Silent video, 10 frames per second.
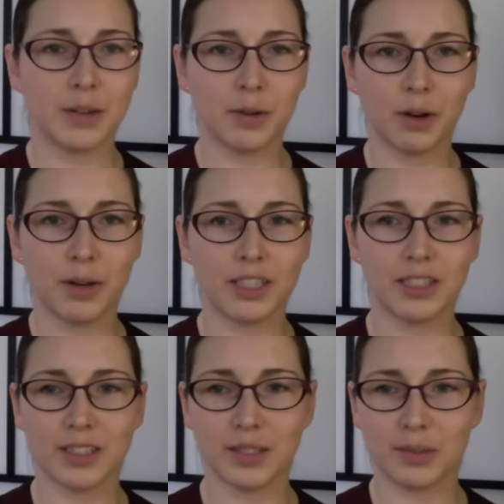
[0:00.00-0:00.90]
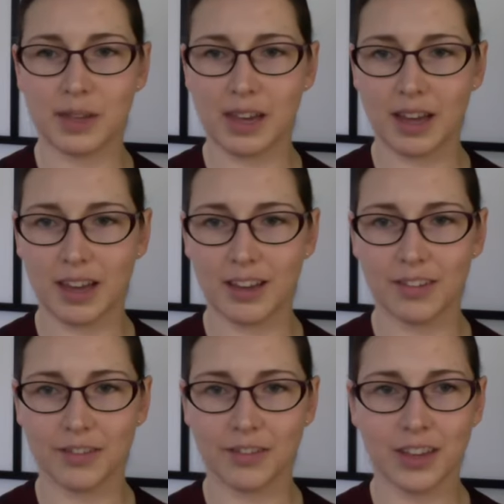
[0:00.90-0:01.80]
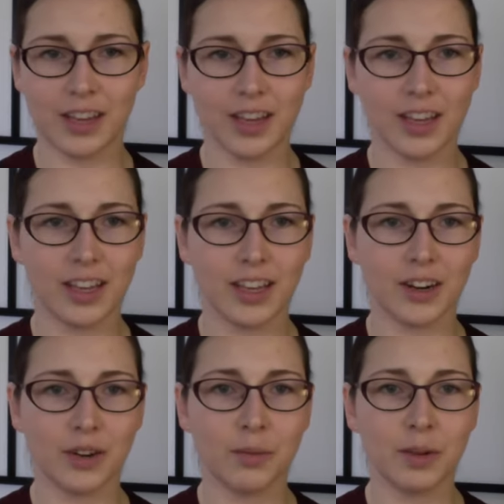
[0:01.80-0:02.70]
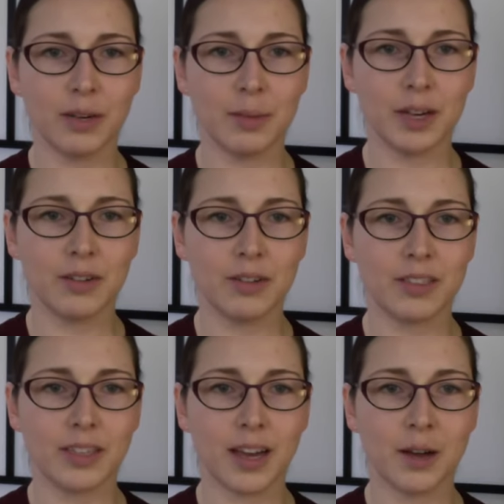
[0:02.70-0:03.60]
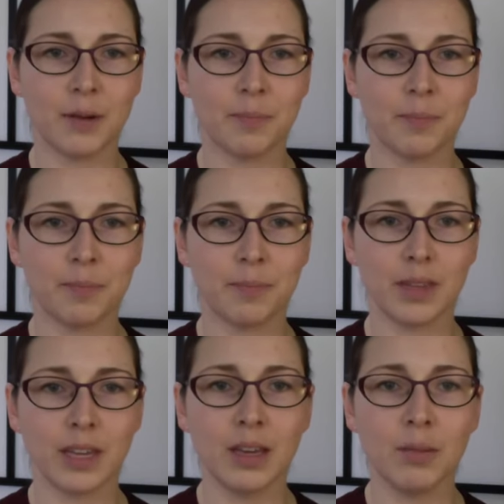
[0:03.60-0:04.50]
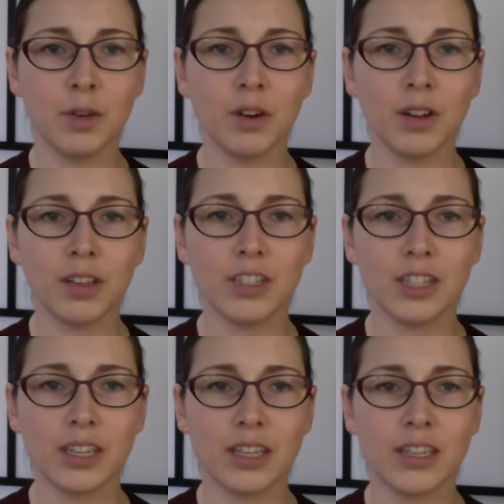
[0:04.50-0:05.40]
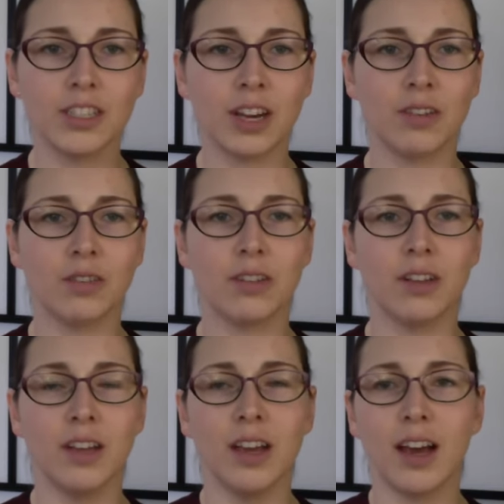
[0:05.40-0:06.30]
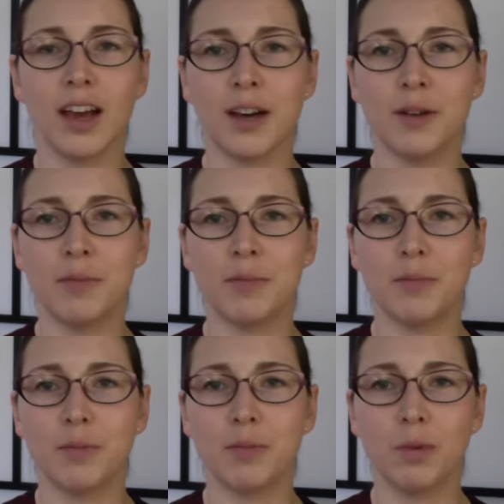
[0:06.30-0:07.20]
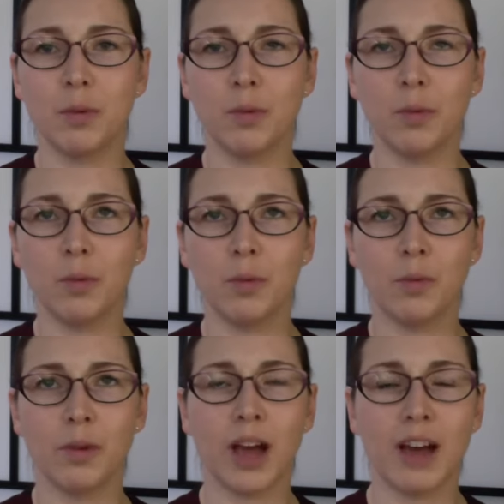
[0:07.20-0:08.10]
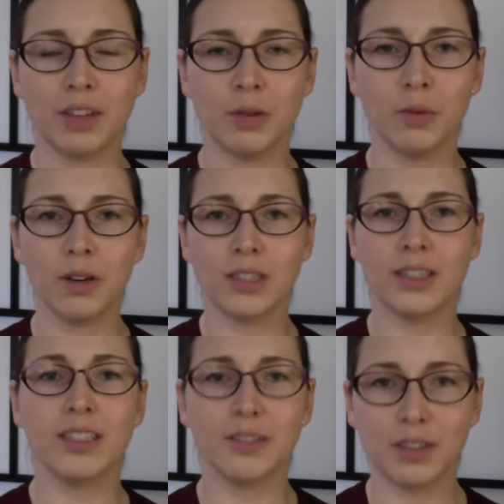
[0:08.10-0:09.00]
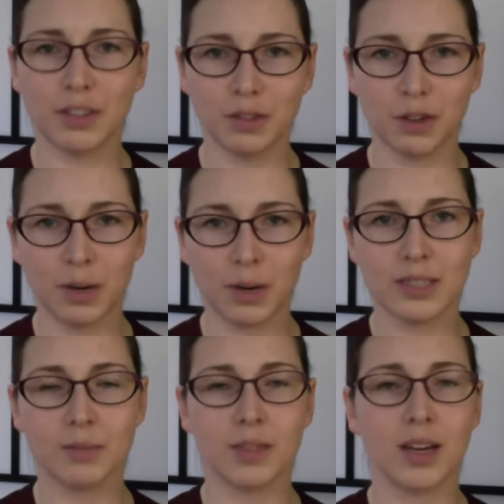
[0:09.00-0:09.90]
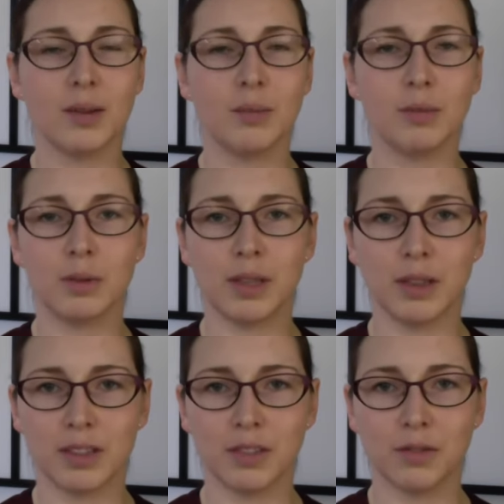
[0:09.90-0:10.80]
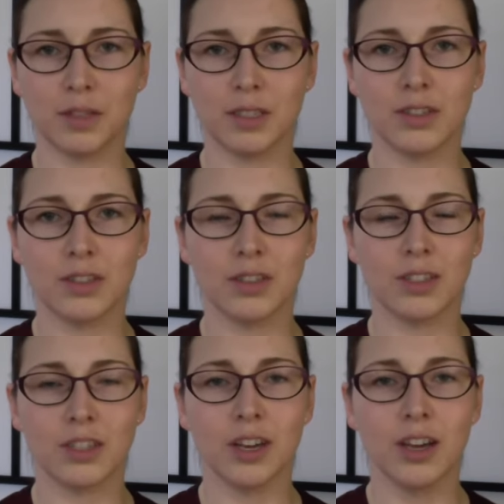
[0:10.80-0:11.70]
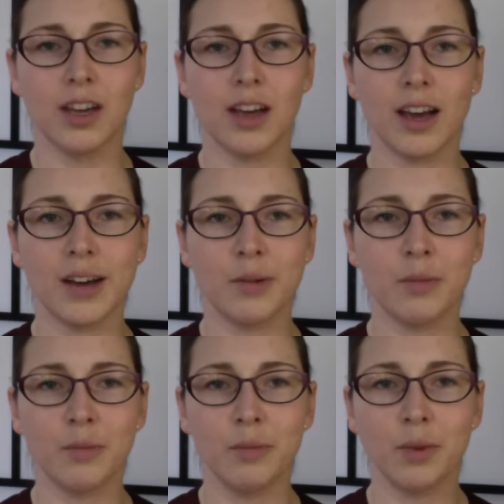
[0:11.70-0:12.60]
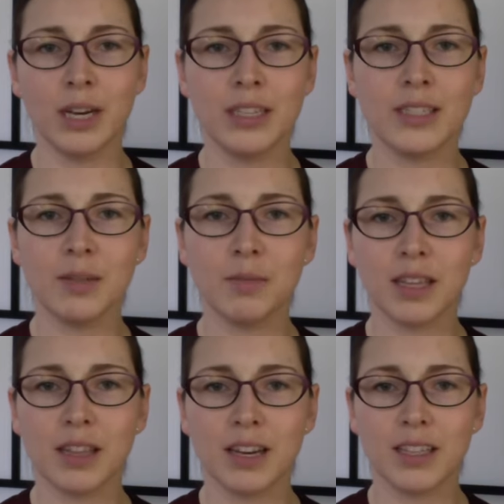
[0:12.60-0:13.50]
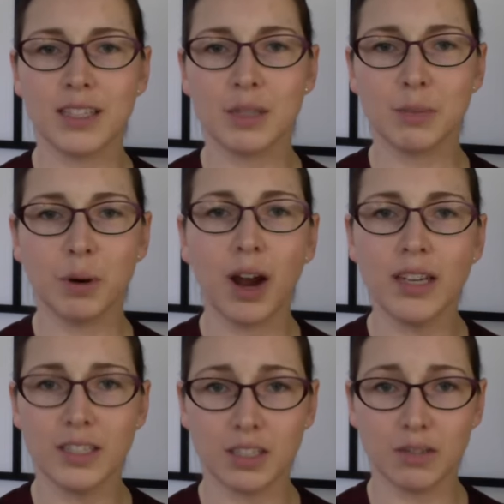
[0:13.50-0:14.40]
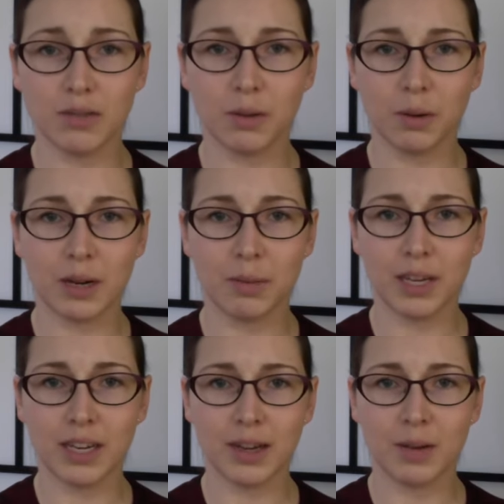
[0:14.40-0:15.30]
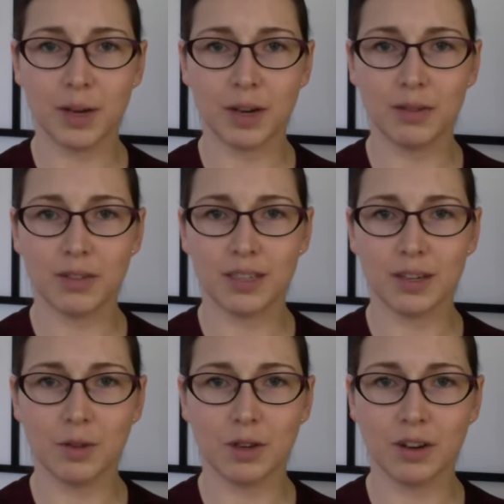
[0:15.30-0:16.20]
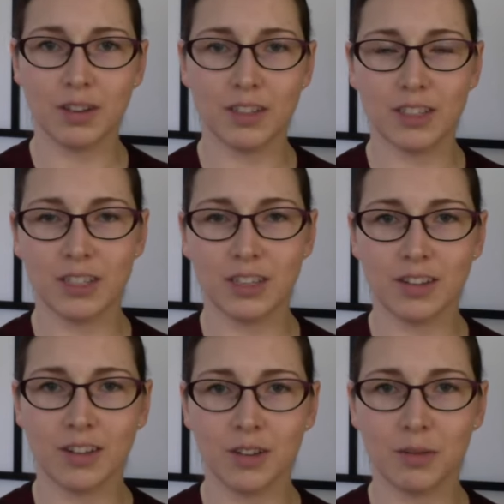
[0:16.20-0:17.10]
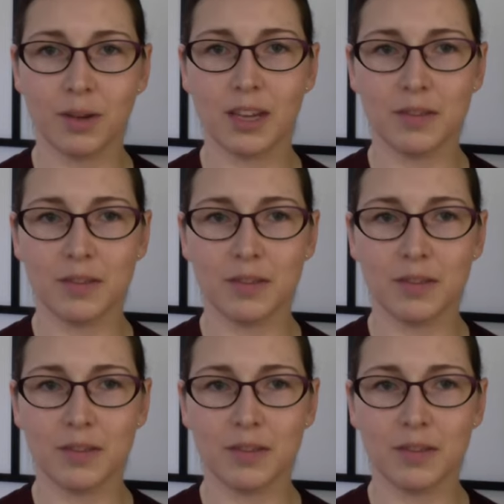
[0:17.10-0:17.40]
what questions we have here. What about um, immunology in general? Um, having worked in this field for quite some time, doing lots of research, uh, what is something that has surprised you quite a bit about immunology along the way?